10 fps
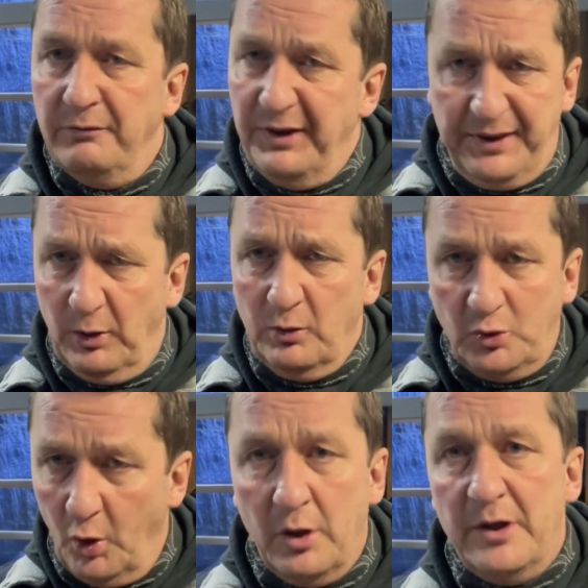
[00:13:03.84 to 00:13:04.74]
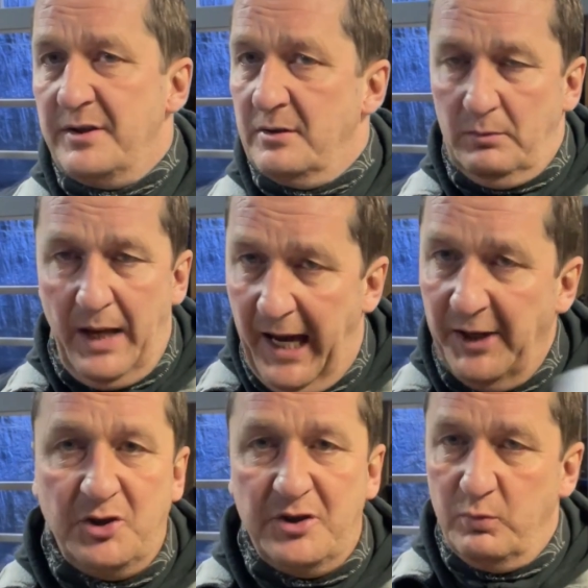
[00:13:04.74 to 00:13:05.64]
without doors,
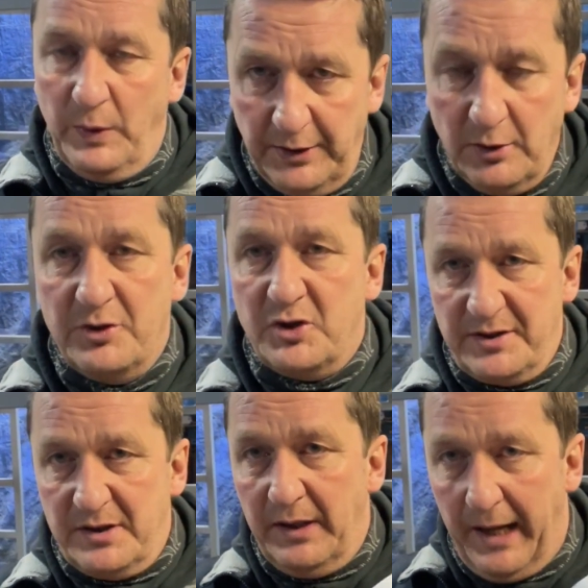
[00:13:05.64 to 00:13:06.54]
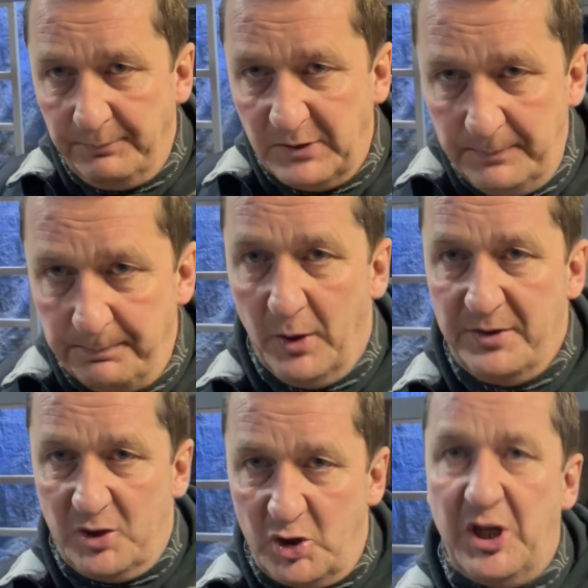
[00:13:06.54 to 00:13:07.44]
hatches, windows, just an empty box,
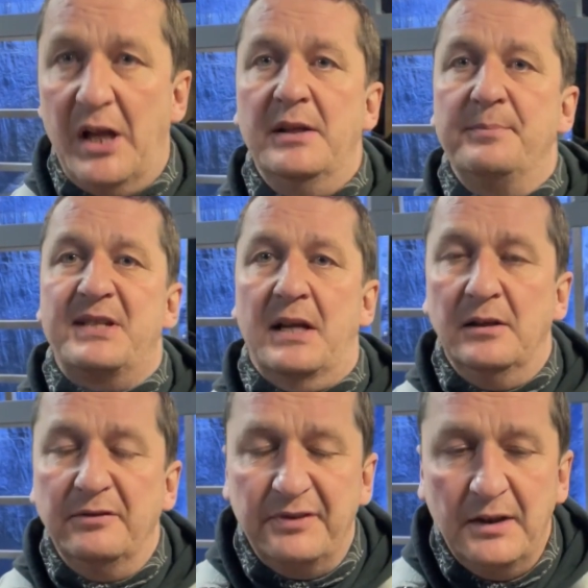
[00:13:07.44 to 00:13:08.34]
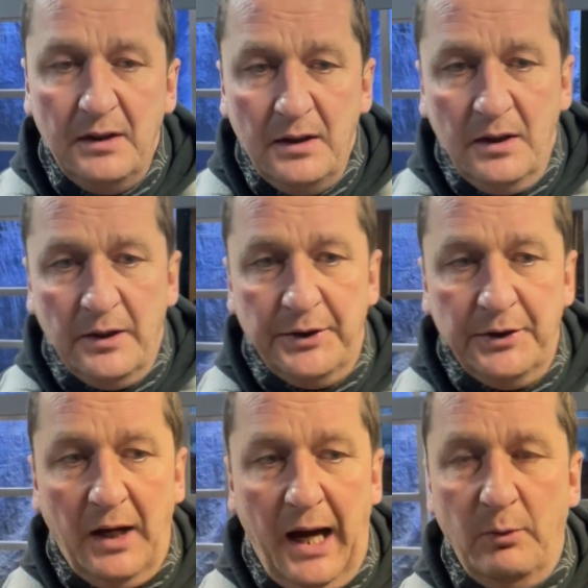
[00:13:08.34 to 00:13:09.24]
the shell themselves, you
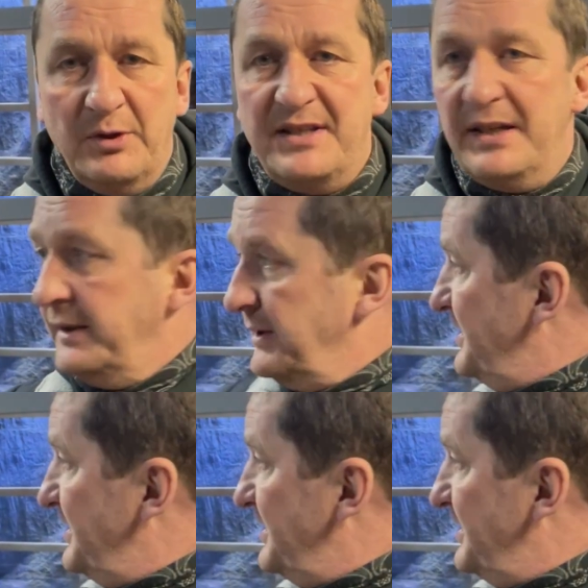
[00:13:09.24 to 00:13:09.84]
know, I would say this